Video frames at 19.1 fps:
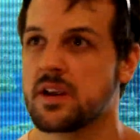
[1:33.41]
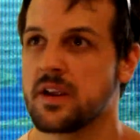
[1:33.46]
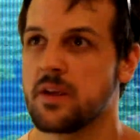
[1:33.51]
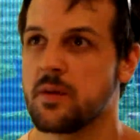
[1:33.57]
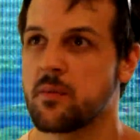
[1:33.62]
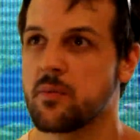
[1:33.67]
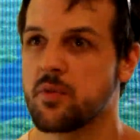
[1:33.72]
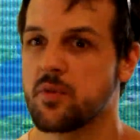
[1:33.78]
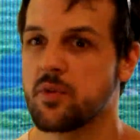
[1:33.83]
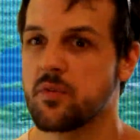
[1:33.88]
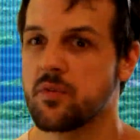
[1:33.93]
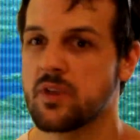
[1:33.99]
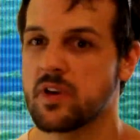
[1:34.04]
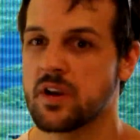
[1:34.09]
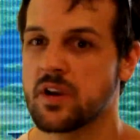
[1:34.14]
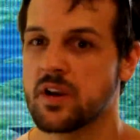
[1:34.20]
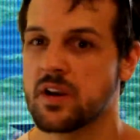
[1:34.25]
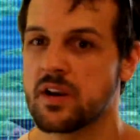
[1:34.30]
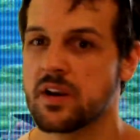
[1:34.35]

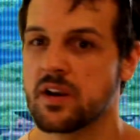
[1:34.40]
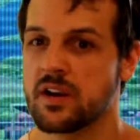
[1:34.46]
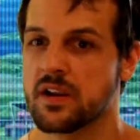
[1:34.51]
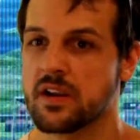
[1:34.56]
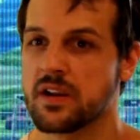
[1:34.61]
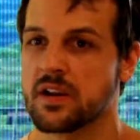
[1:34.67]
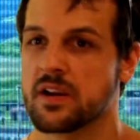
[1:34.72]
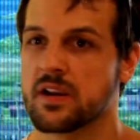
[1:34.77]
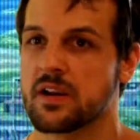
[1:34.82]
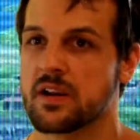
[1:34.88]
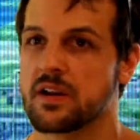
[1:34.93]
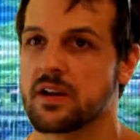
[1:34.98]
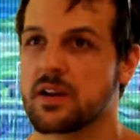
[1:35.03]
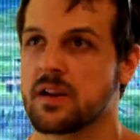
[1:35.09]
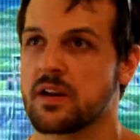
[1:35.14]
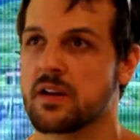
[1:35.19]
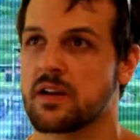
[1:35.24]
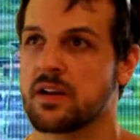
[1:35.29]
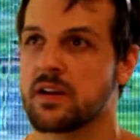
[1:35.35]
improving and like
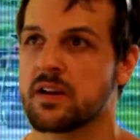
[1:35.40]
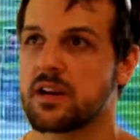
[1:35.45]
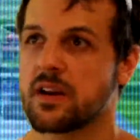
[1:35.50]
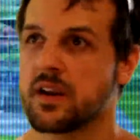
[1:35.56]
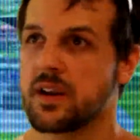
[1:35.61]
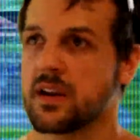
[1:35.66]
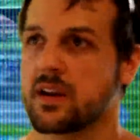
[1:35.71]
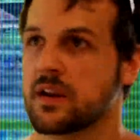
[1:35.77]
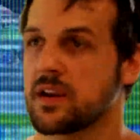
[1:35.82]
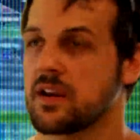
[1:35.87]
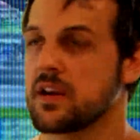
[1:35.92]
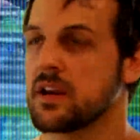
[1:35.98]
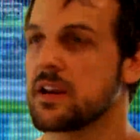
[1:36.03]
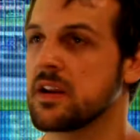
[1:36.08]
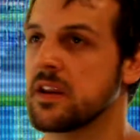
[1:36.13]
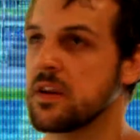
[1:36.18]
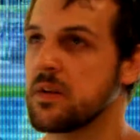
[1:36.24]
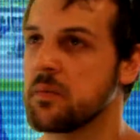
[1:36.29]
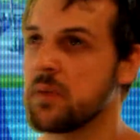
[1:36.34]

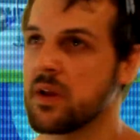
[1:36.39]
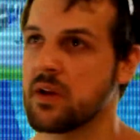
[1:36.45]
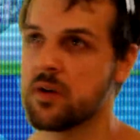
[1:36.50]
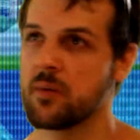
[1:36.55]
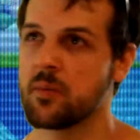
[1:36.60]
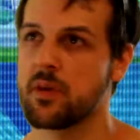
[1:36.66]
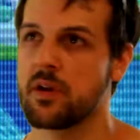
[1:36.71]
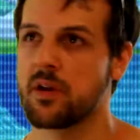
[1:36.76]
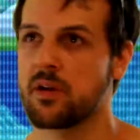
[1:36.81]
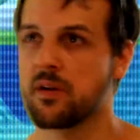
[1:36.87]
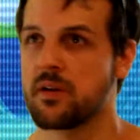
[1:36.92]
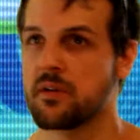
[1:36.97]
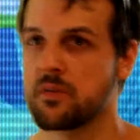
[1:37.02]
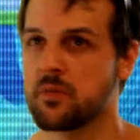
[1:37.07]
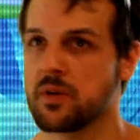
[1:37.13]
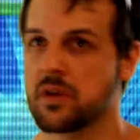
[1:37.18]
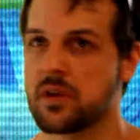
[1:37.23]
gonna get better and better.